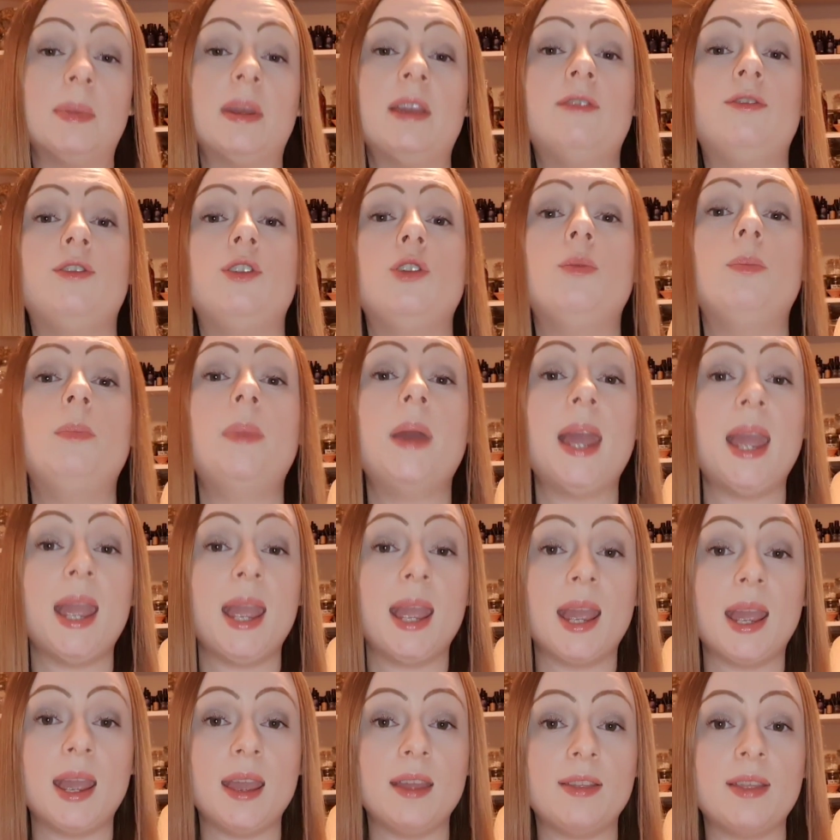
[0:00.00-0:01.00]
If you
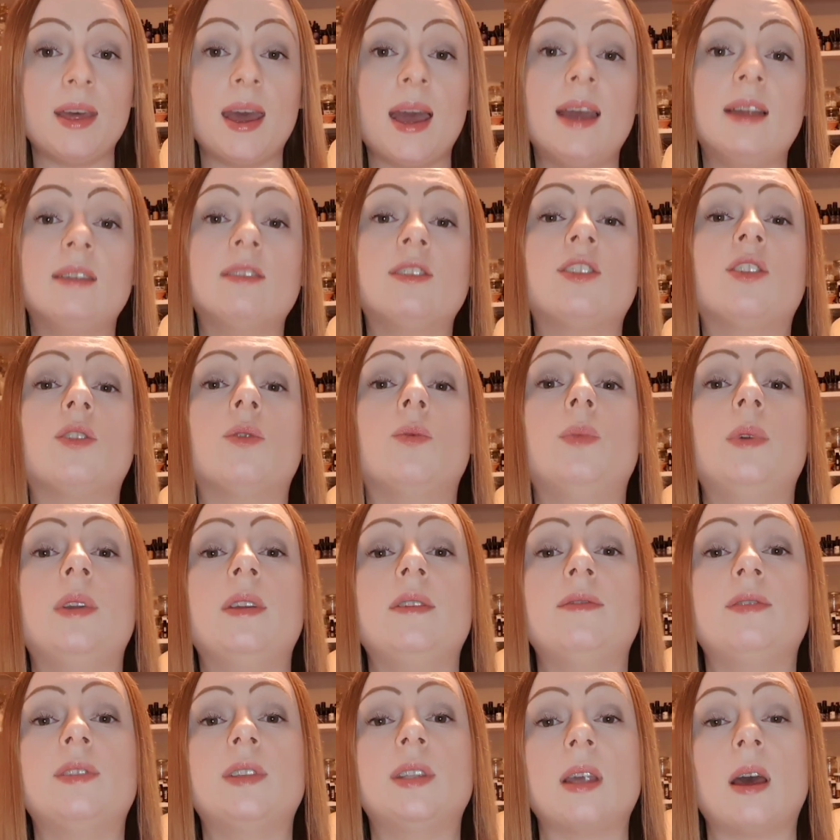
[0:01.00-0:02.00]
pair that
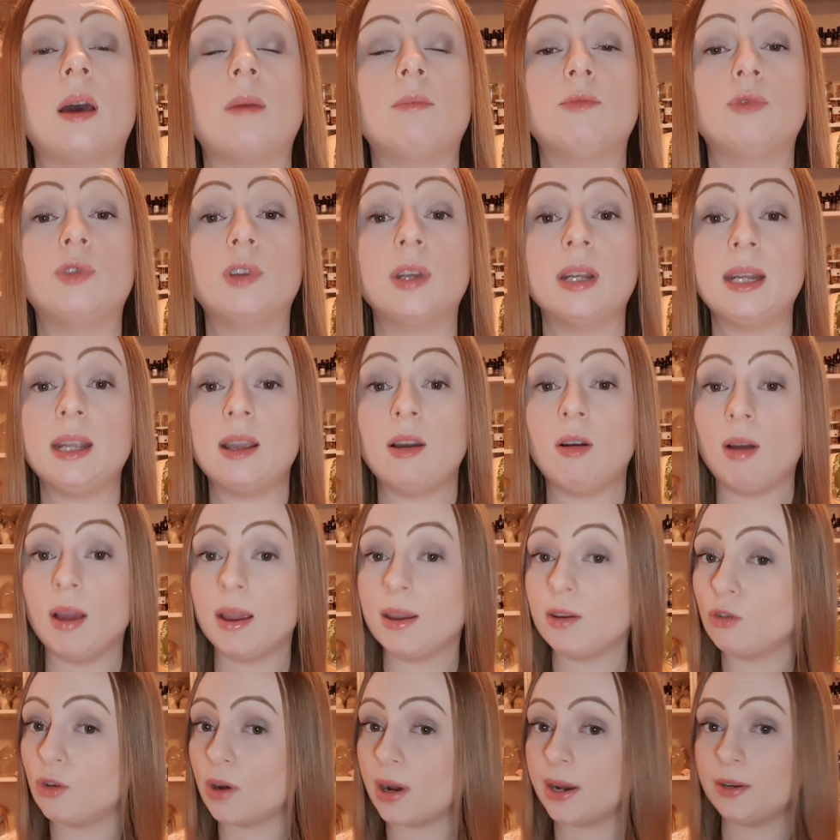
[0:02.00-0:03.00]
with some really
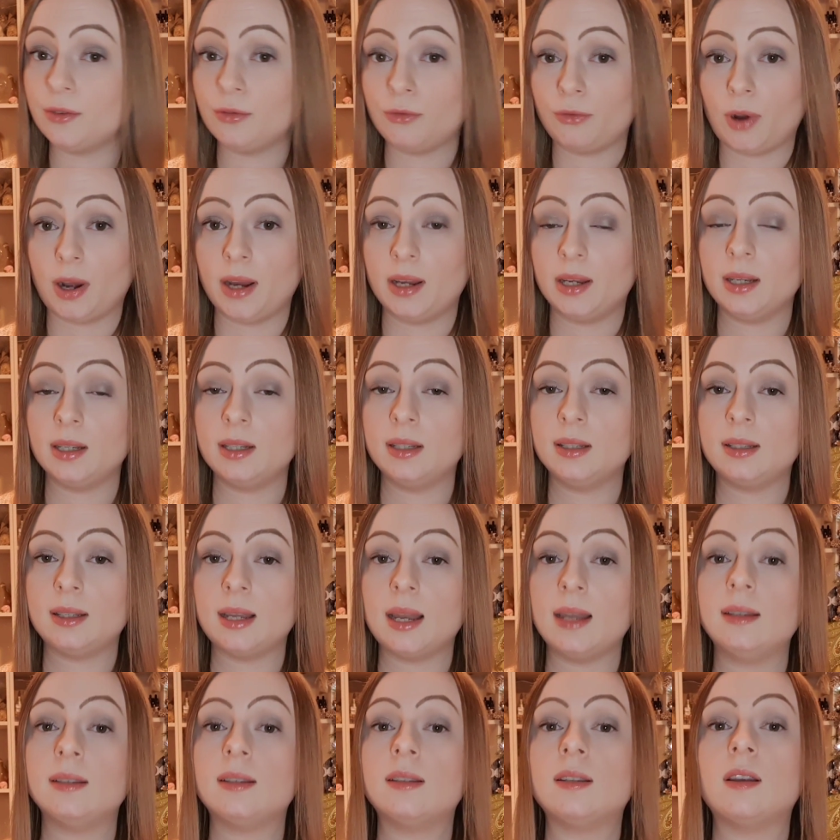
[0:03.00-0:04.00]
high grade
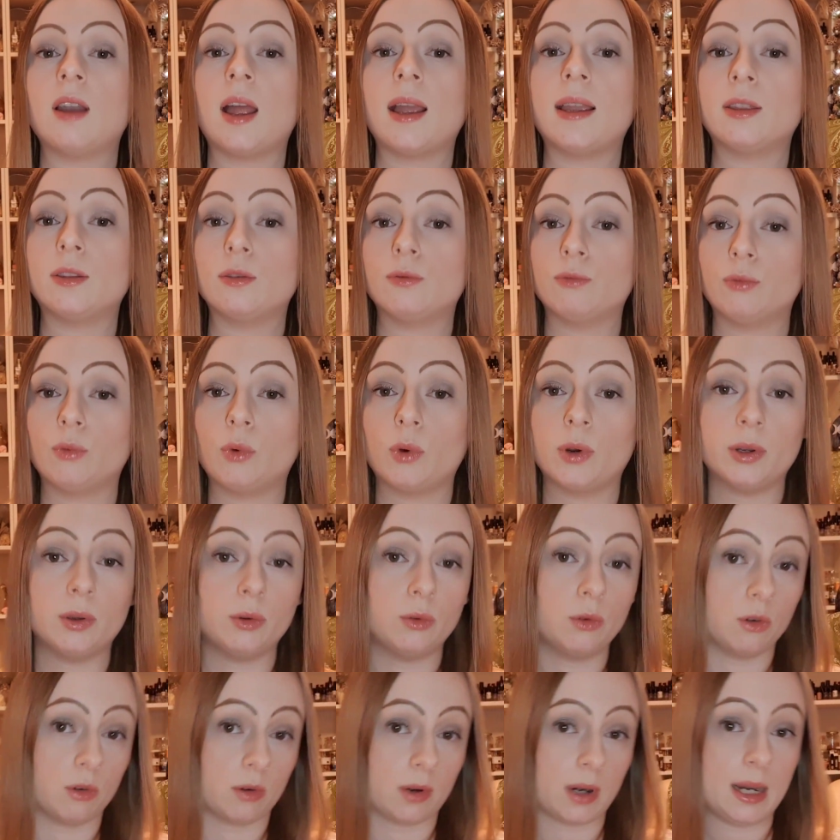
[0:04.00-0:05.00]
frankincense like the royal
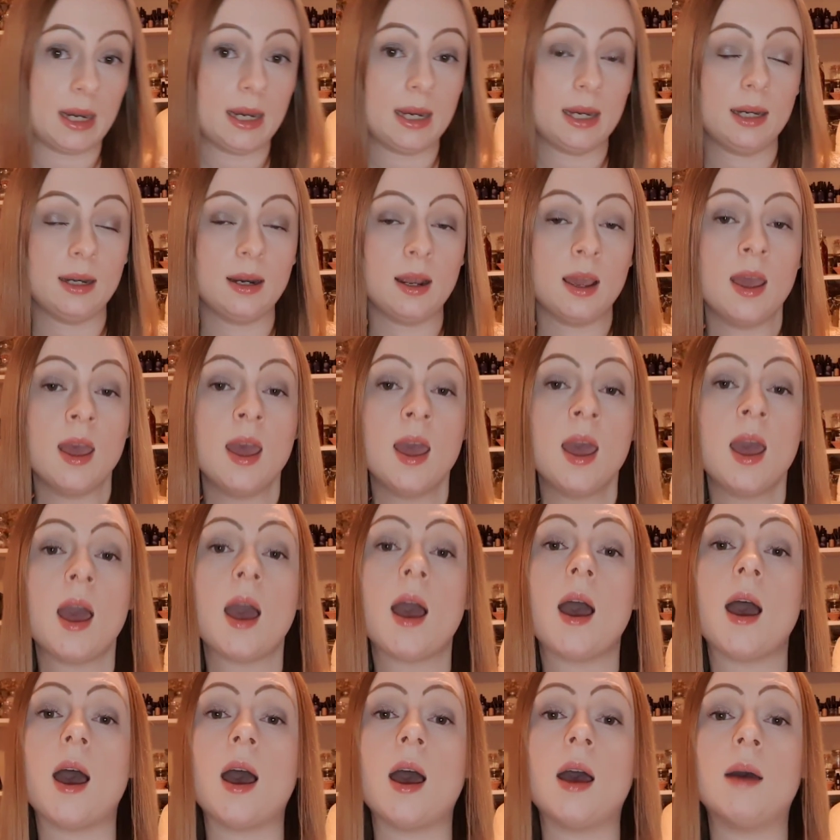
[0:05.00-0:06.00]
green
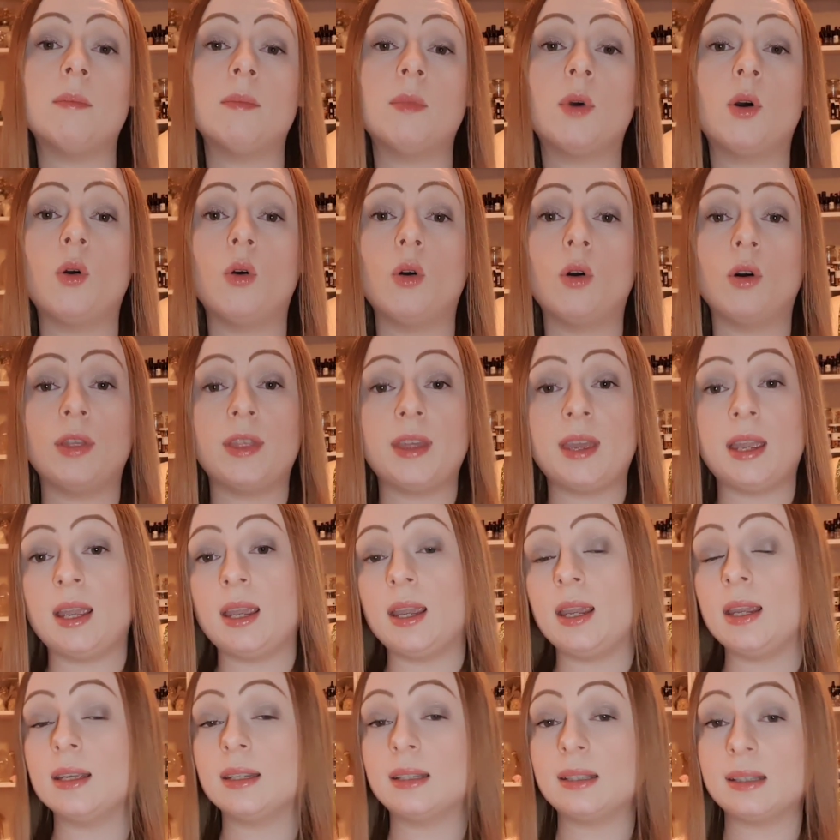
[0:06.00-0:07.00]
or
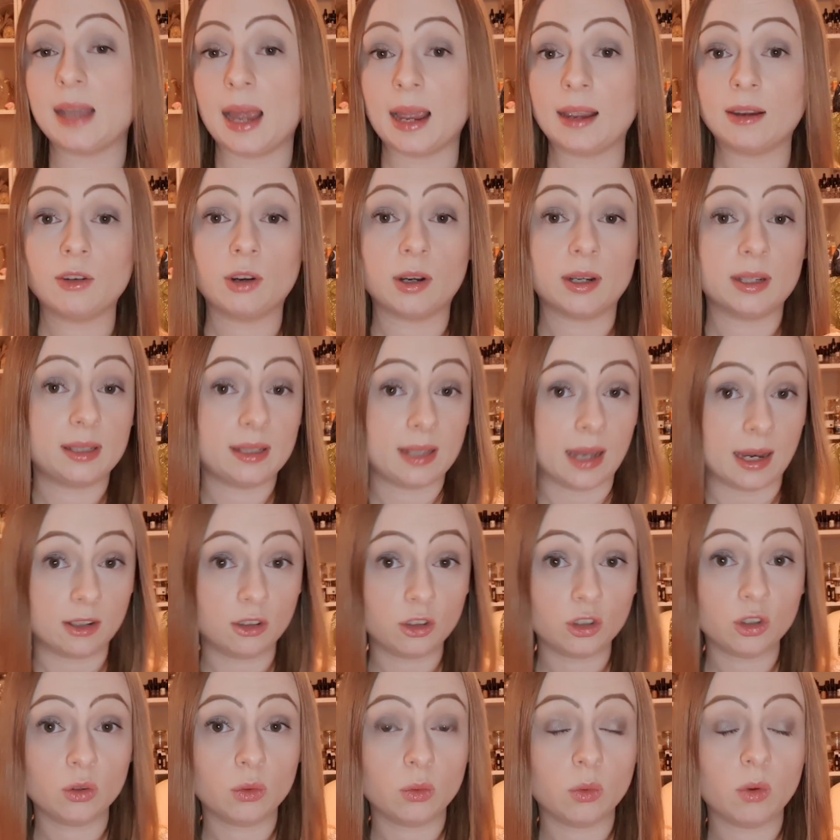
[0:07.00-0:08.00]
the sacred
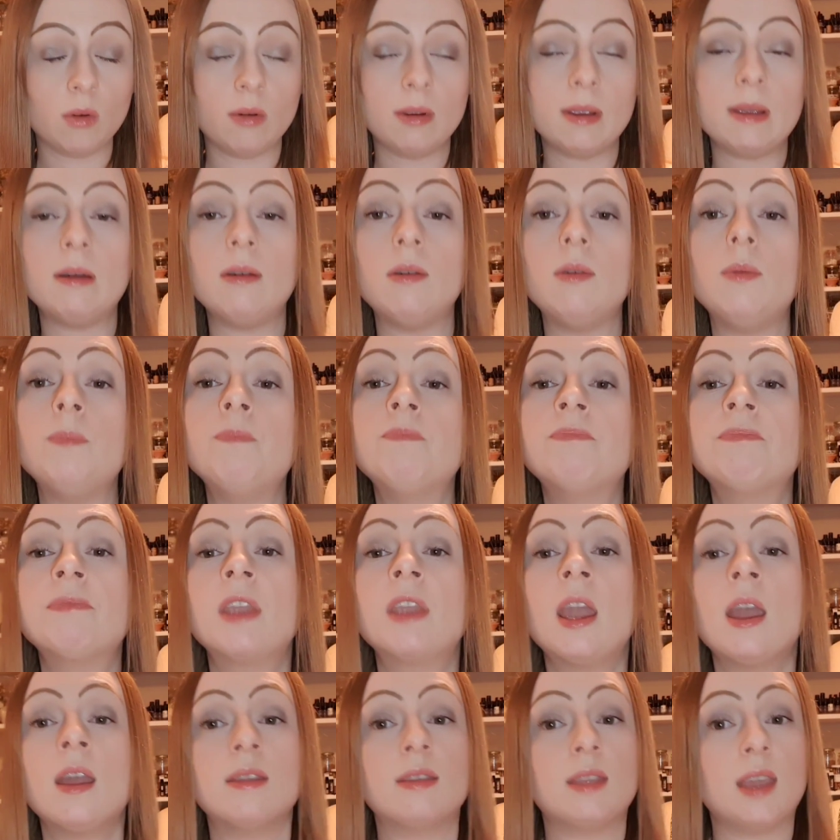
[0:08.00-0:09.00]
essential oil,
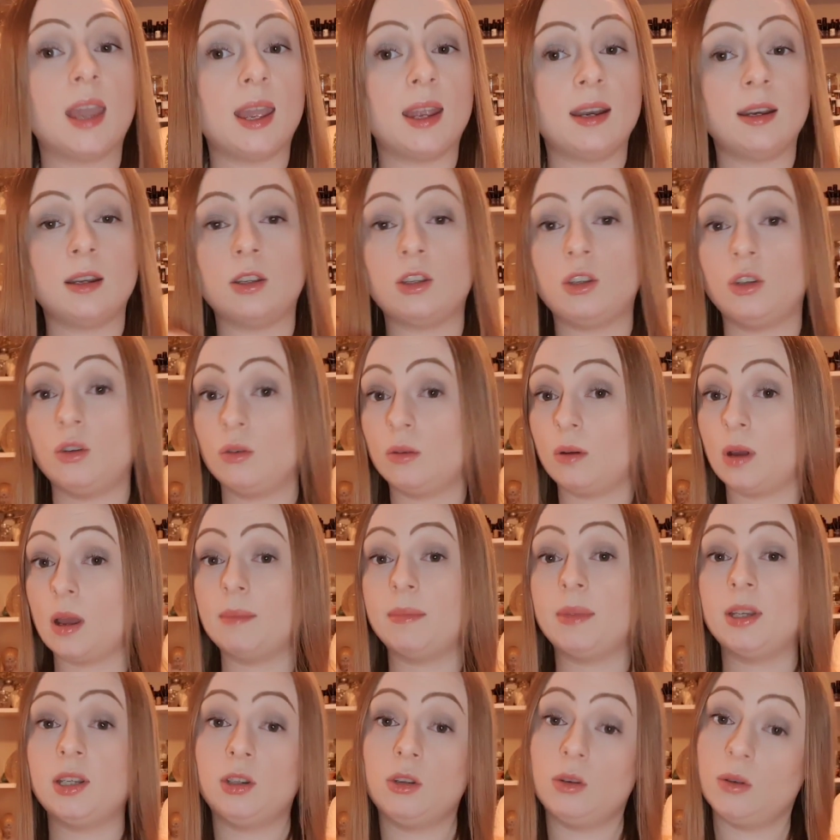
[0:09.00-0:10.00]
then
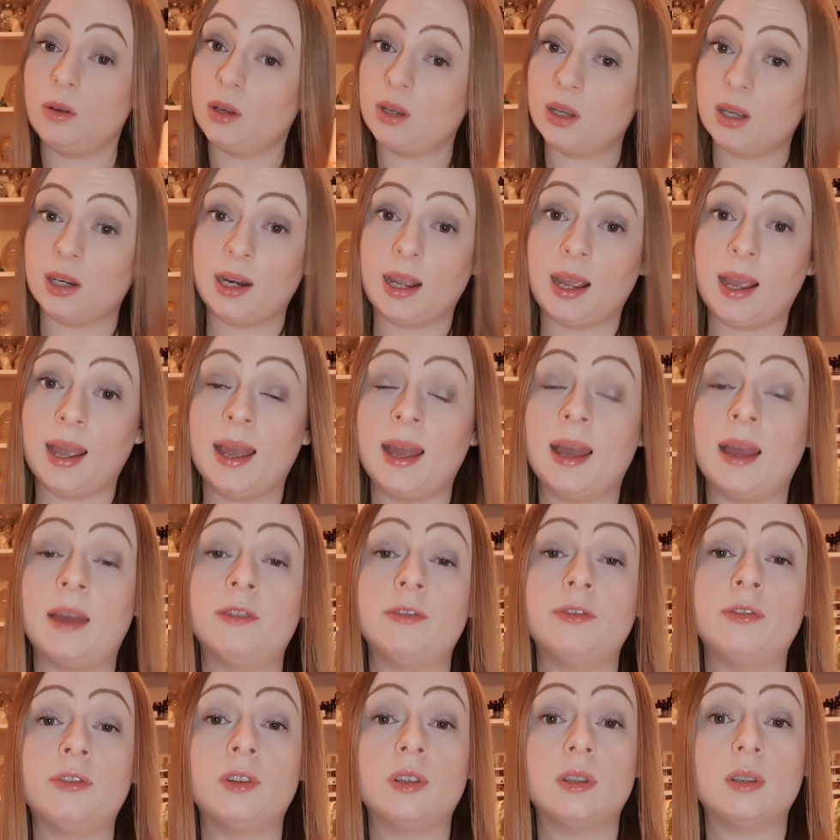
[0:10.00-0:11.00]
you're going to
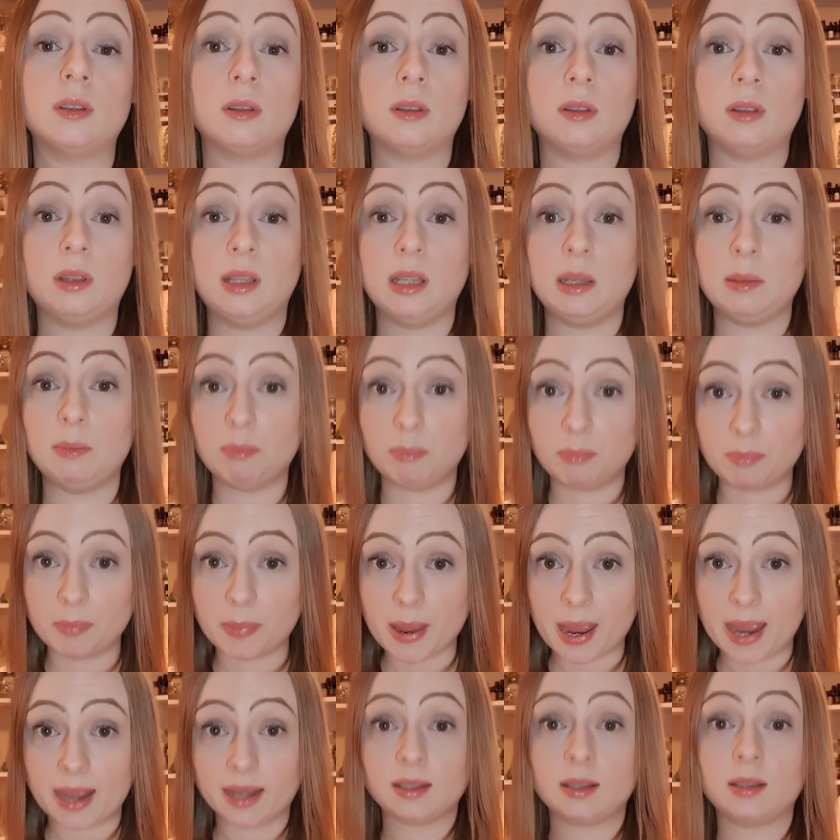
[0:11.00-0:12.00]
have the
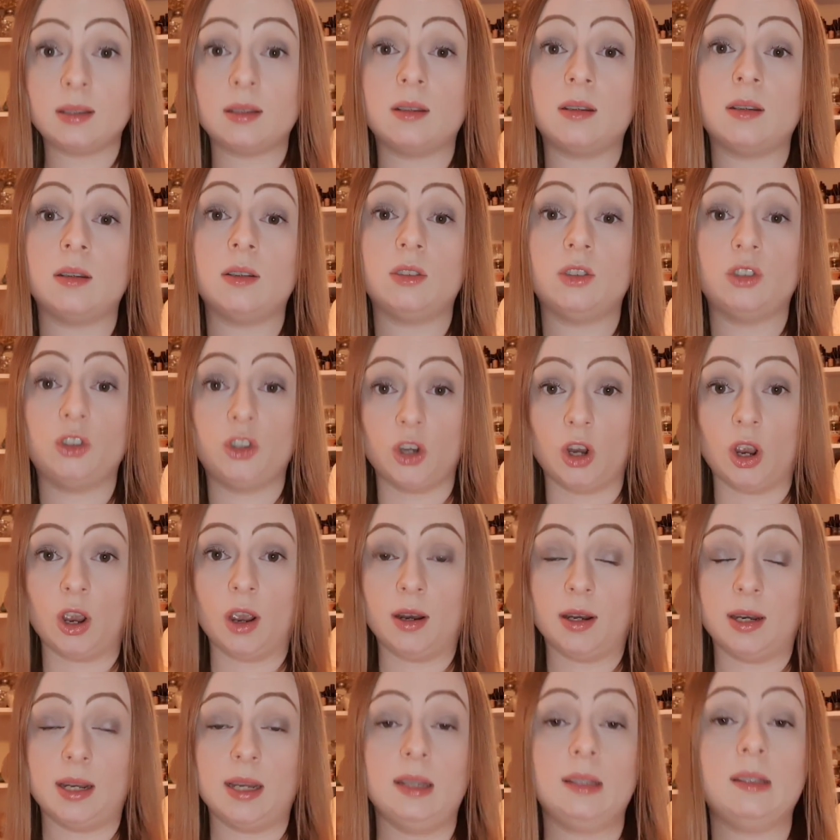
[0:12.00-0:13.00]
best
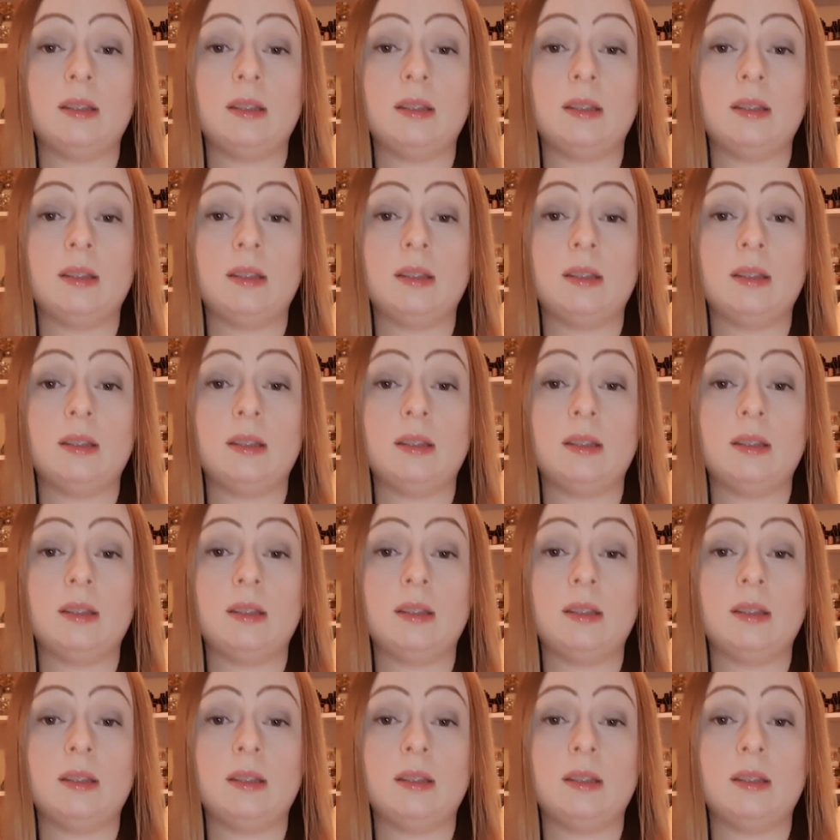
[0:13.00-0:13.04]
journey.